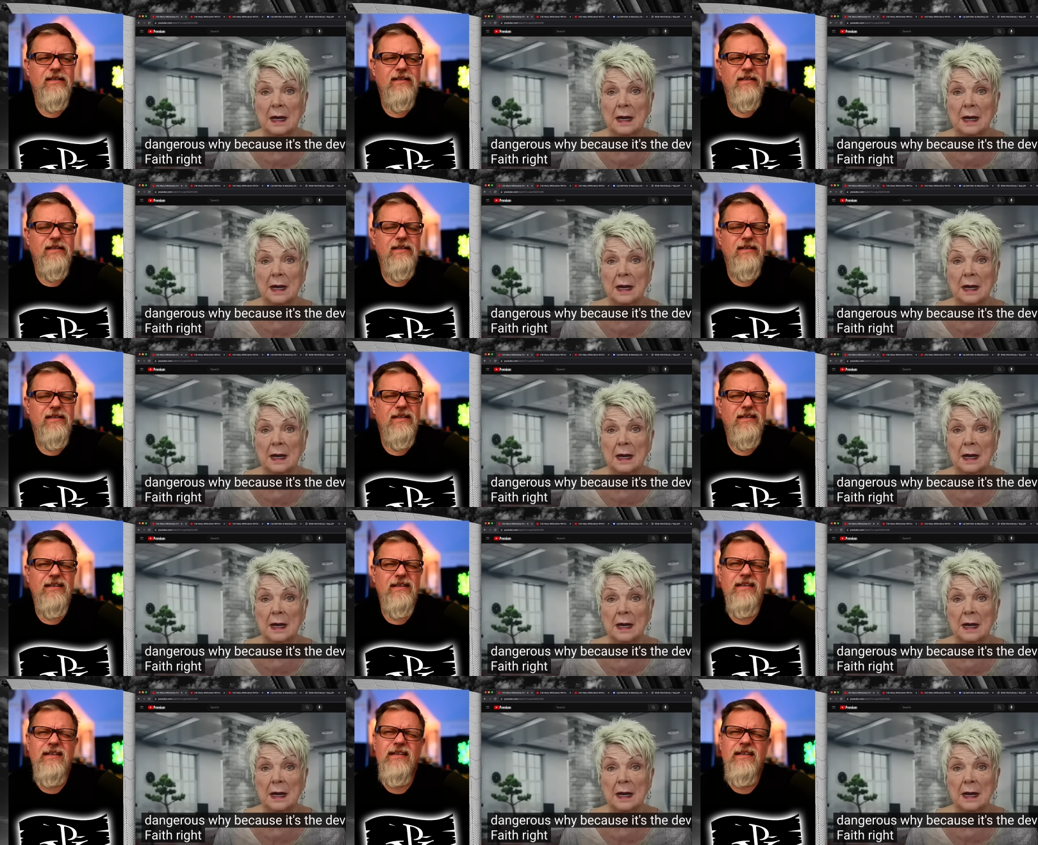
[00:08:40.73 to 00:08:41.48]

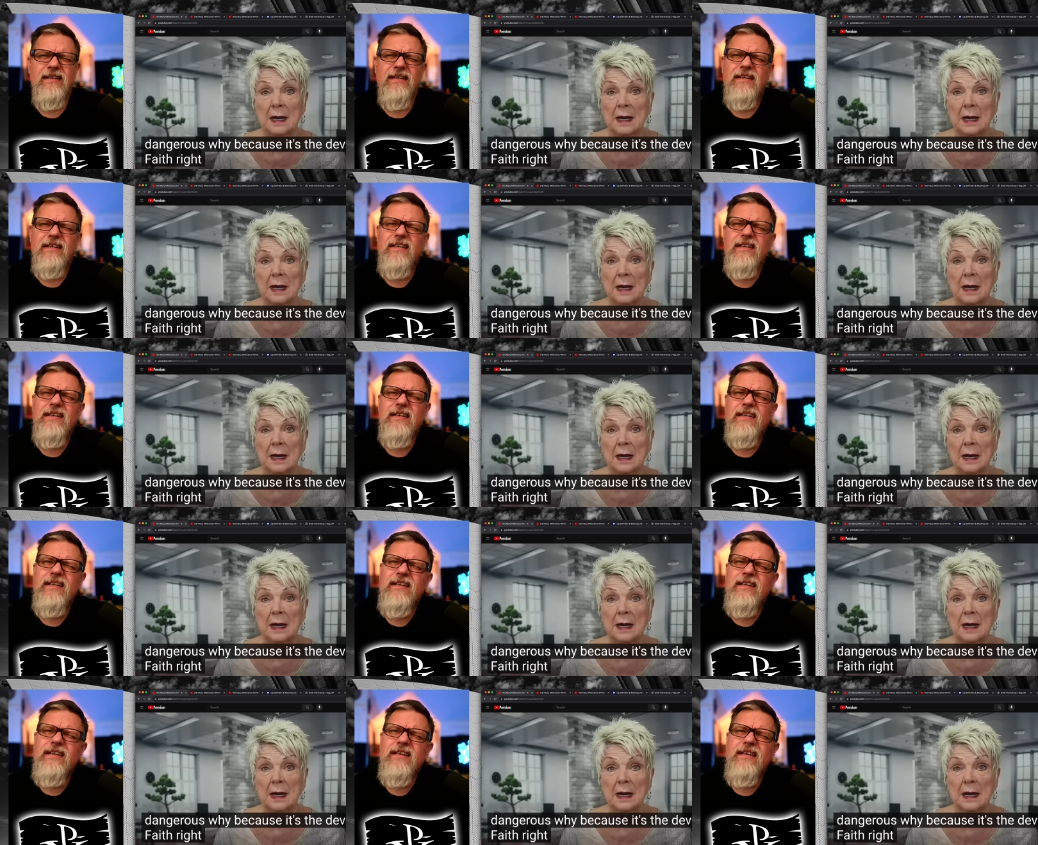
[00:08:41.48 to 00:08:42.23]

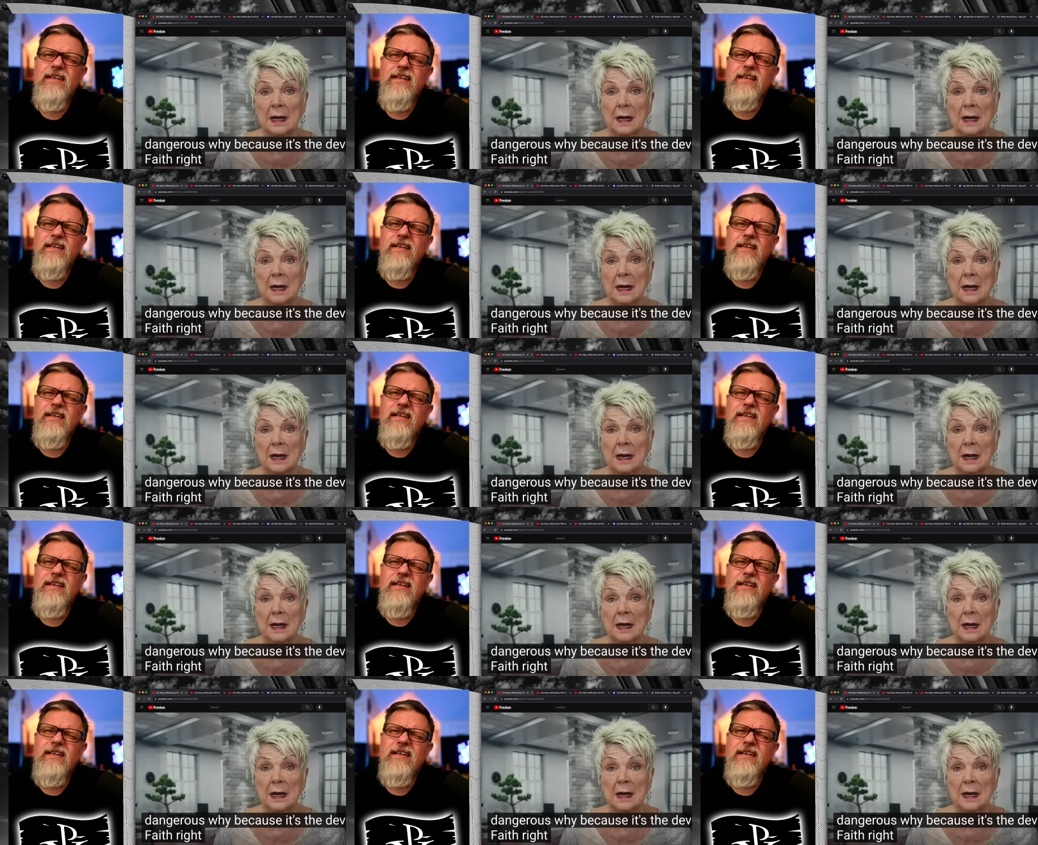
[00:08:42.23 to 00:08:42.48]
No one is speaking in this clip.